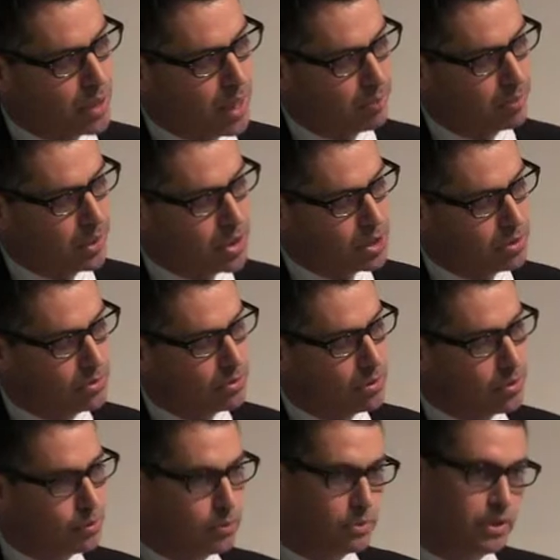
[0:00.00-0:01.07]
population
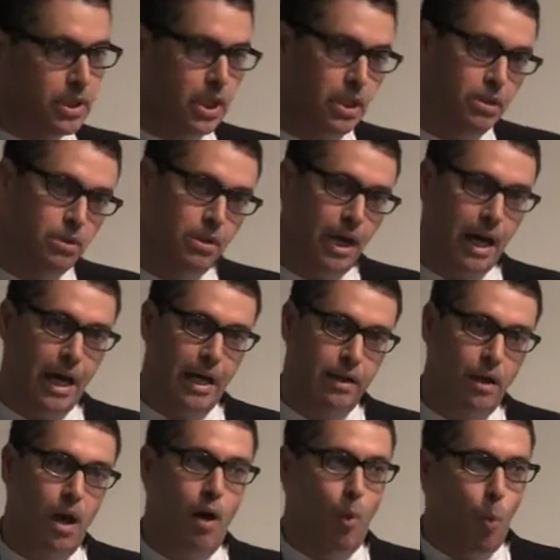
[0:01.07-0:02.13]
growth, will need to add